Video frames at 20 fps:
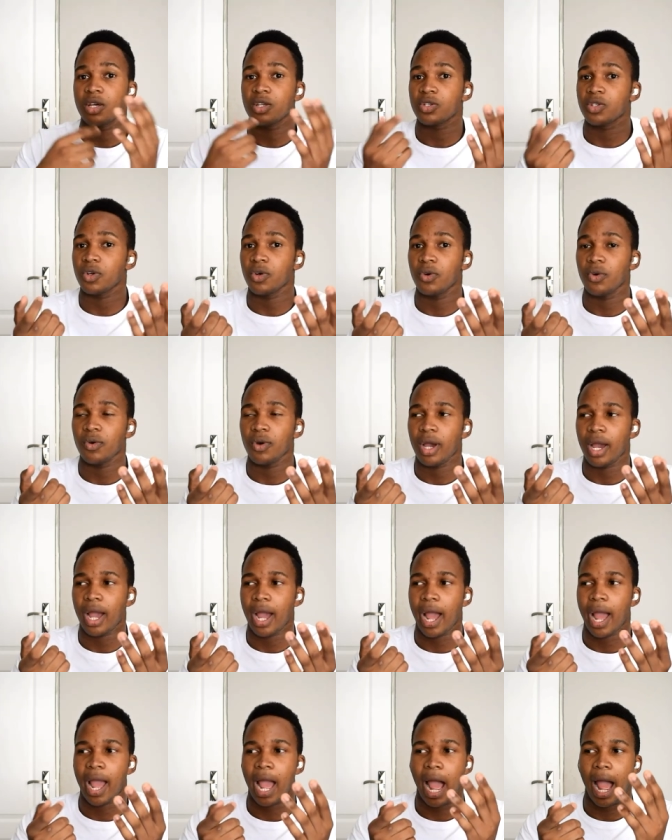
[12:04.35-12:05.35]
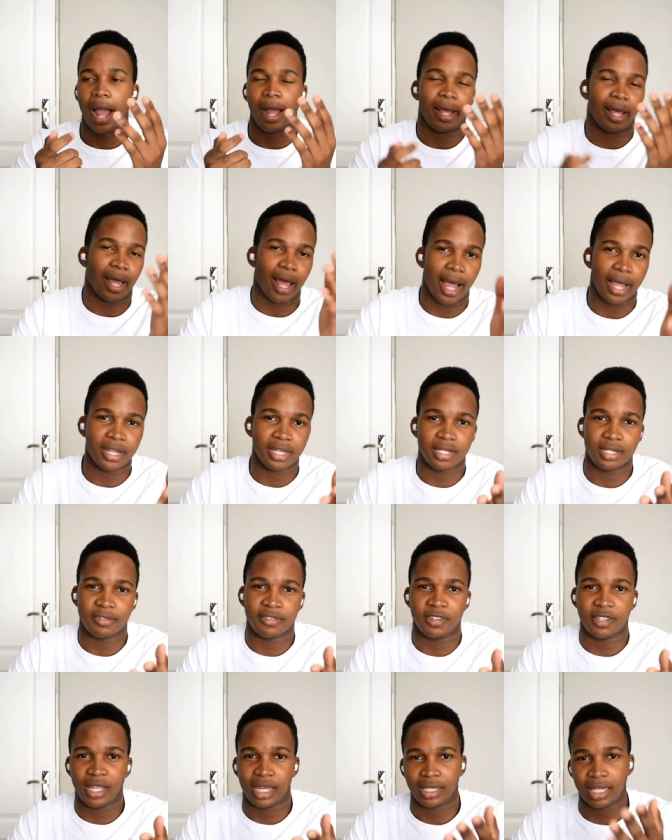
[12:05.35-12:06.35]
So I, I just
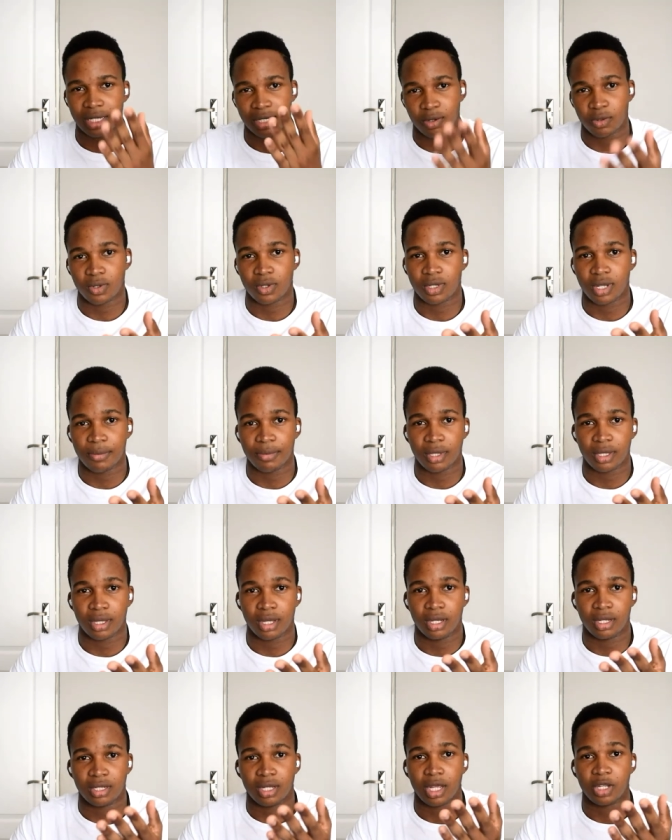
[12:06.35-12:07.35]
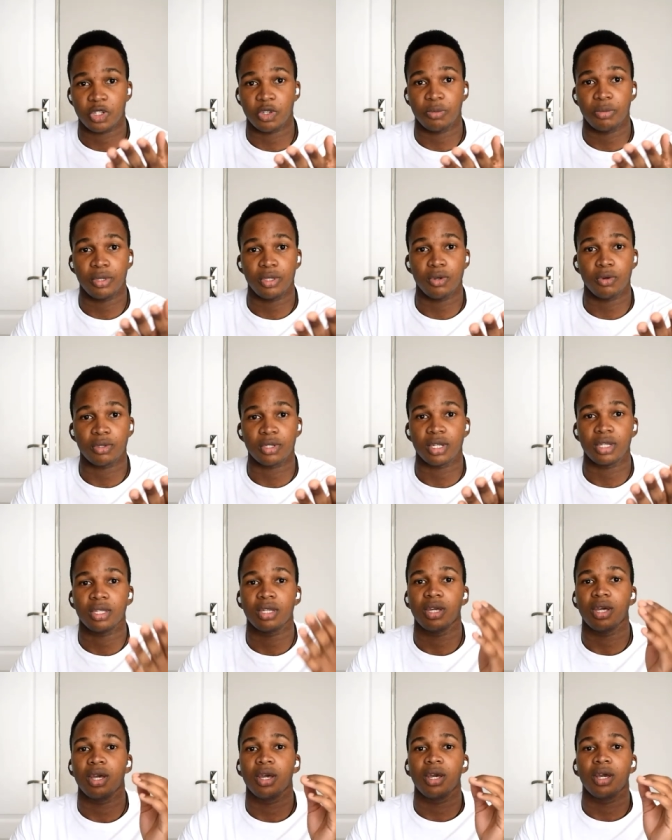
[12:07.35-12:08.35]
feel like that's also something else that should be noted.